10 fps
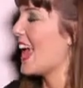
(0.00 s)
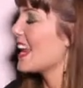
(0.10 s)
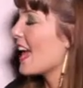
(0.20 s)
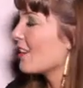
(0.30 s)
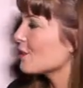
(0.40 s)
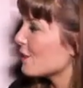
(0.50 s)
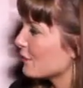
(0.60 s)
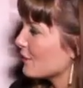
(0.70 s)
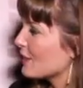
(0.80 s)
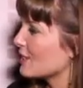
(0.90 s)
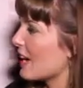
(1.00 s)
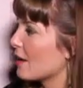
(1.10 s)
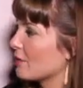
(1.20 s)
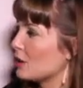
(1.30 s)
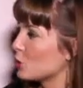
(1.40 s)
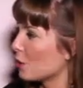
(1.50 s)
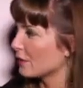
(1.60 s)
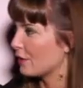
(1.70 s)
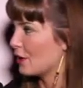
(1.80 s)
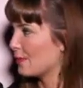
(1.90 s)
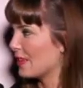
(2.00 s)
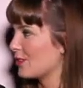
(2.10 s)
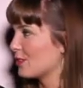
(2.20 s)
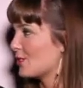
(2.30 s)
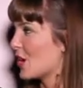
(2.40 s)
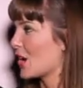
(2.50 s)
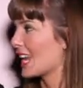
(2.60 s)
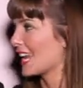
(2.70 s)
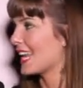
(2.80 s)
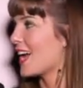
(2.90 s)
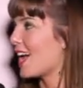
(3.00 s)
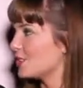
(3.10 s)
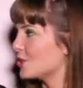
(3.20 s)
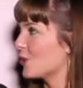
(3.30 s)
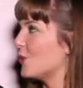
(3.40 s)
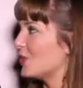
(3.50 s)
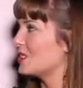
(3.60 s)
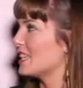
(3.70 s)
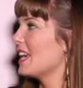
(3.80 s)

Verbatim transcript: and how does it feel to have the short film that you're starring in untold